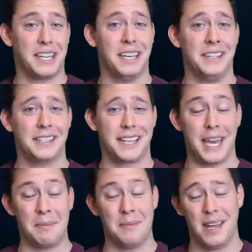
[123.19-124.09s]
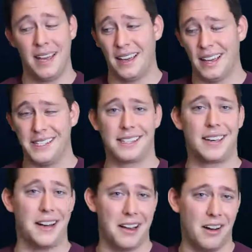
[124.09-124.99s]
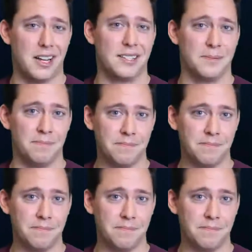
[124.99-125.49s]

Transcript: in this game is kind of awesome.